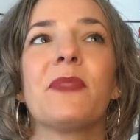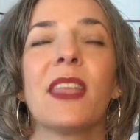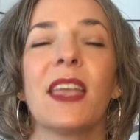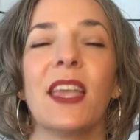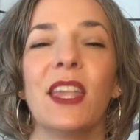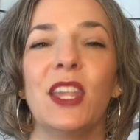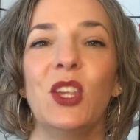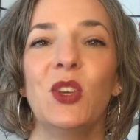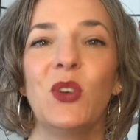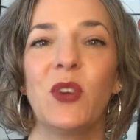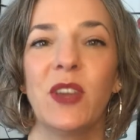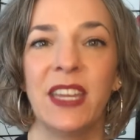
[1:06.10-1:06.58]

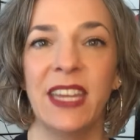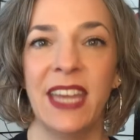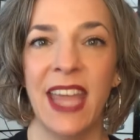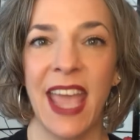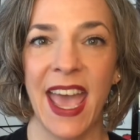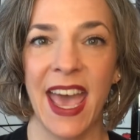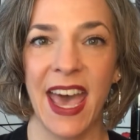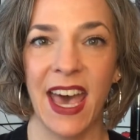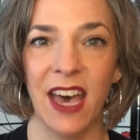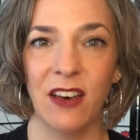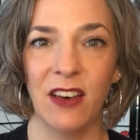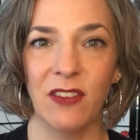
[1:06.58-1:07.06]
you can
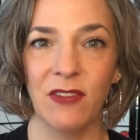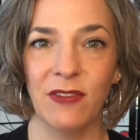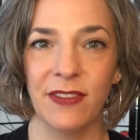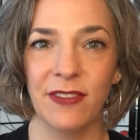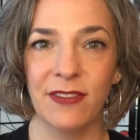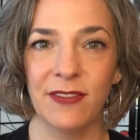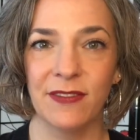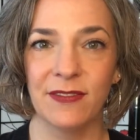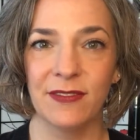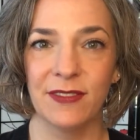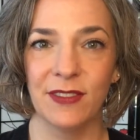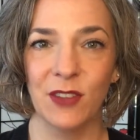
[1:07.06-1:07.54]
have
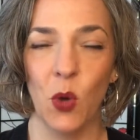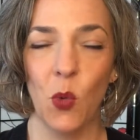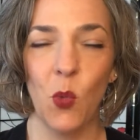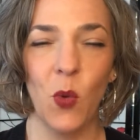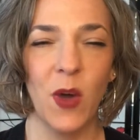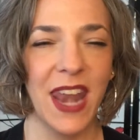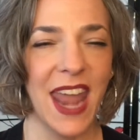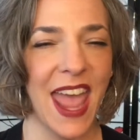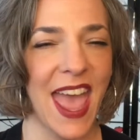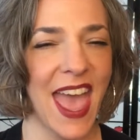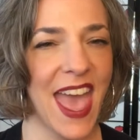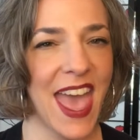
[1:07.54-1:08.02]

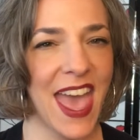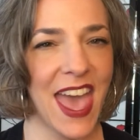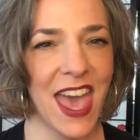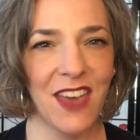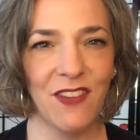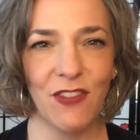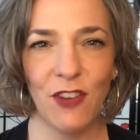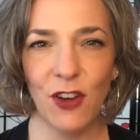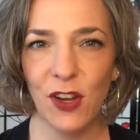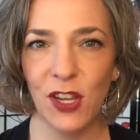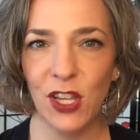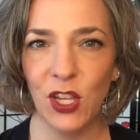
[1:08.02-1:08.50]

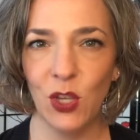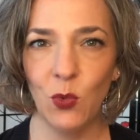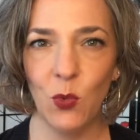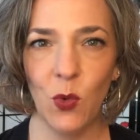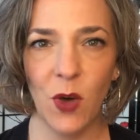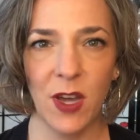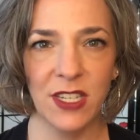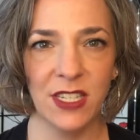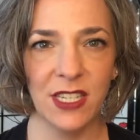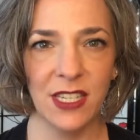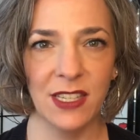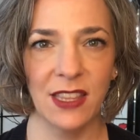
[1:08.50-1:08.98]
whatever you
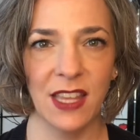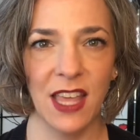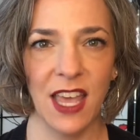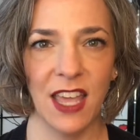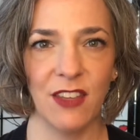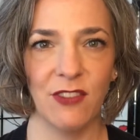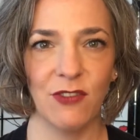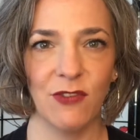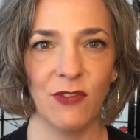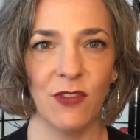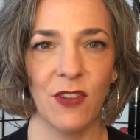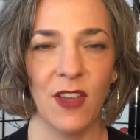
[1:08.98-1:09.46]
want in
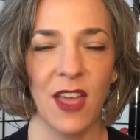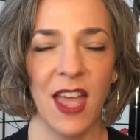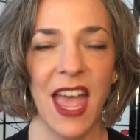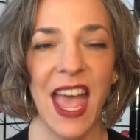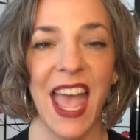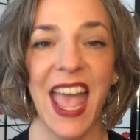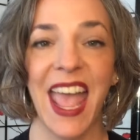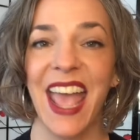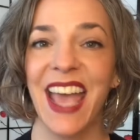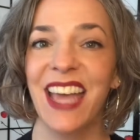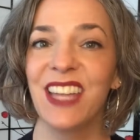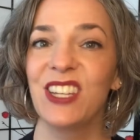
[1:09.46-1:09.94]
life
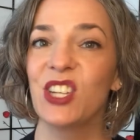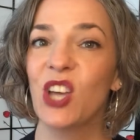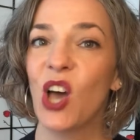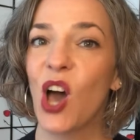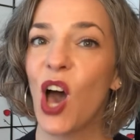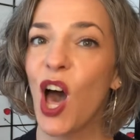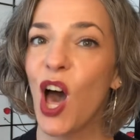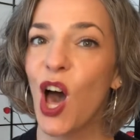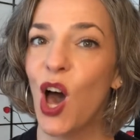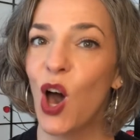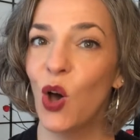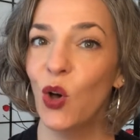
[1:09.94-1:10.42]
and
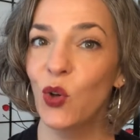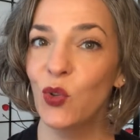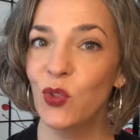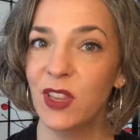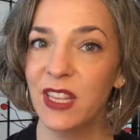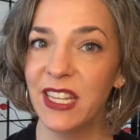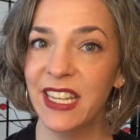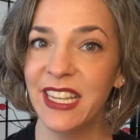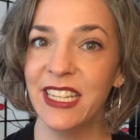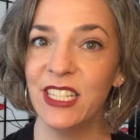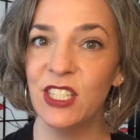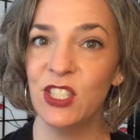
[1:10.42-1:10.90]

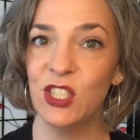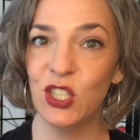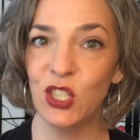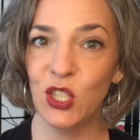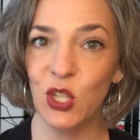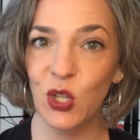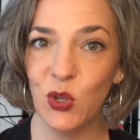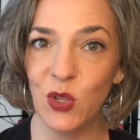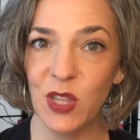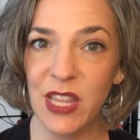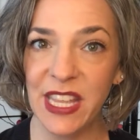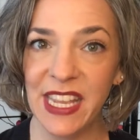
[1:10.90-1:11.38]
only
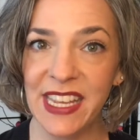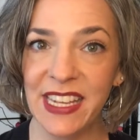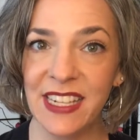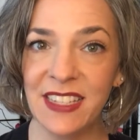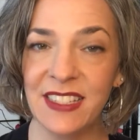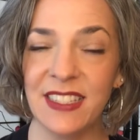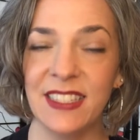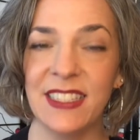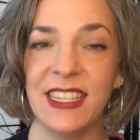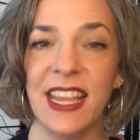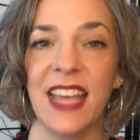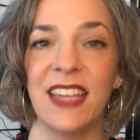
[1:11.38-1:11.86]
to the
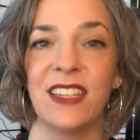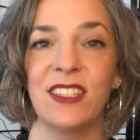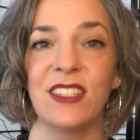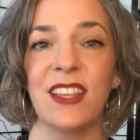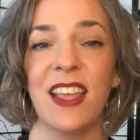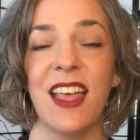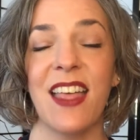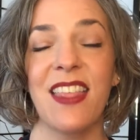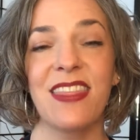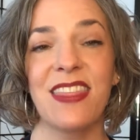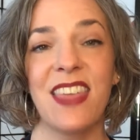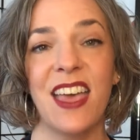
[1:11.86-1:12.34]
extent
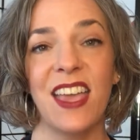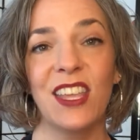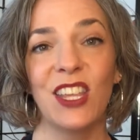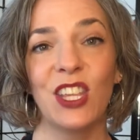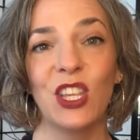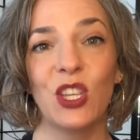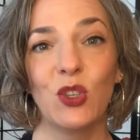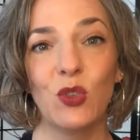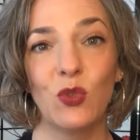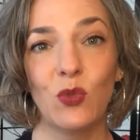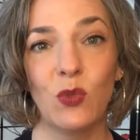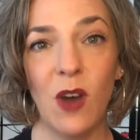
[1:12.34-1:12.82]
that
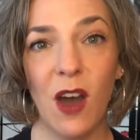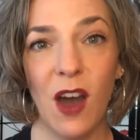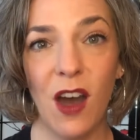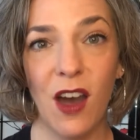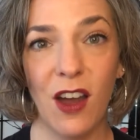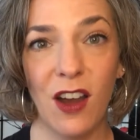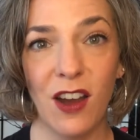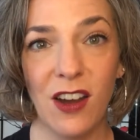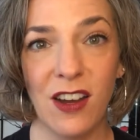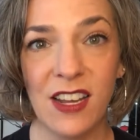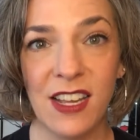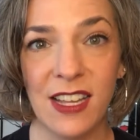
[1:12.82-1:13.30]
you
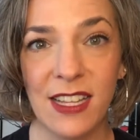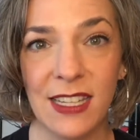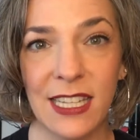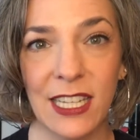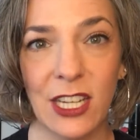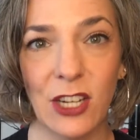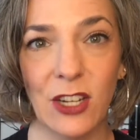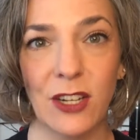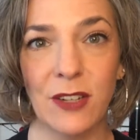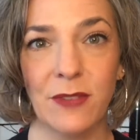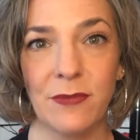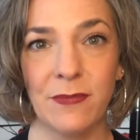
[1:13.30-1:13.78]
are
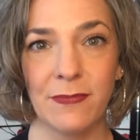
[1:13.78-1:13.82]
clear.